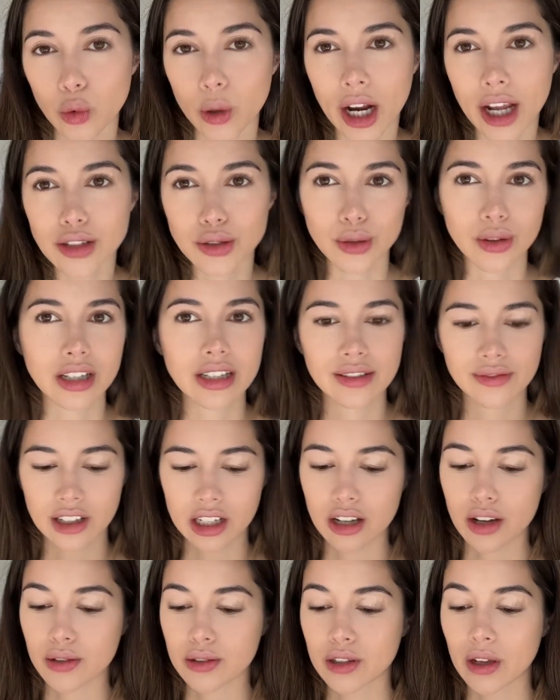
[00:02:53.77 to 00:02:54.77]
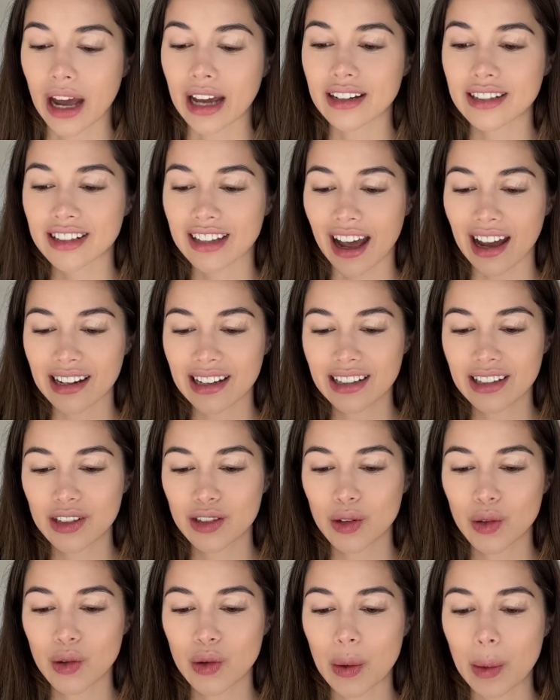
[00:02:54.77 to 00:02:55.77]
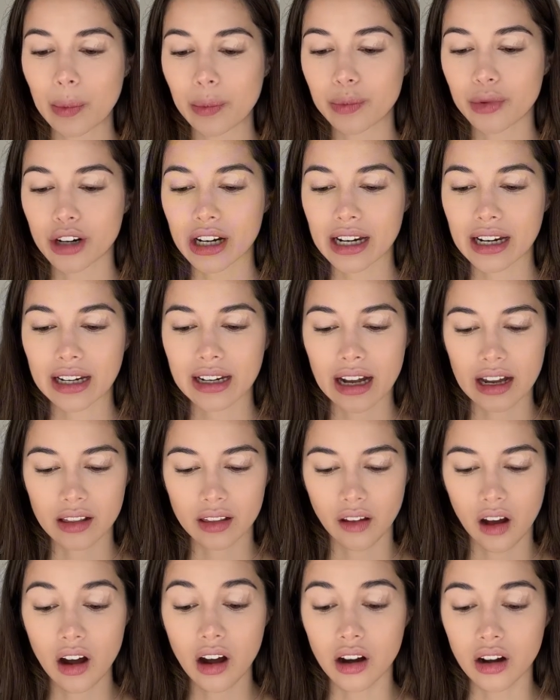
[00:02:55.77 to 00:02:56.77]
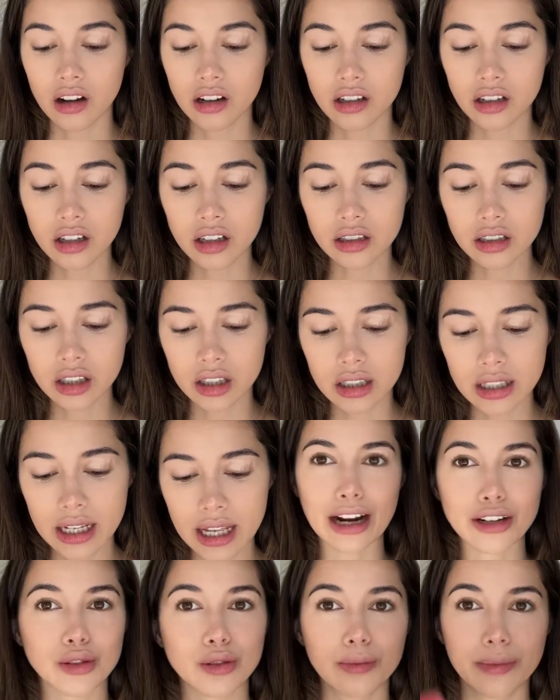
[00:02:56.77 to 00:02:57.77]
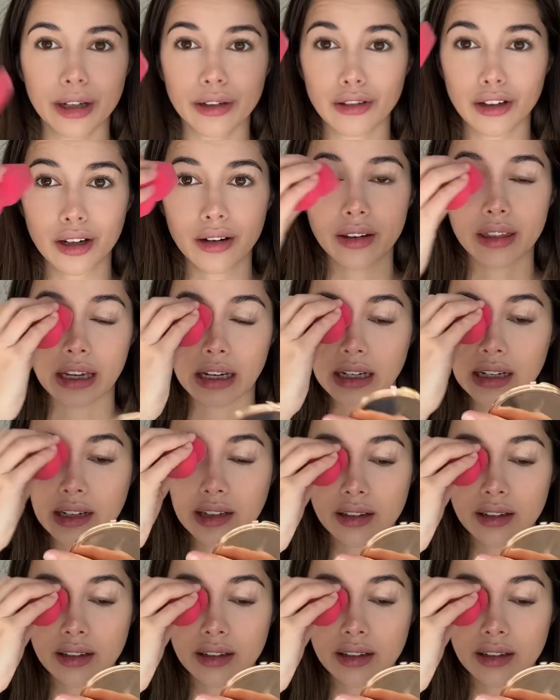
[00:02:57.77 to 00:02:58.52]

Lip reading: I do these videos, so I decided to bring along actual mirror thingy.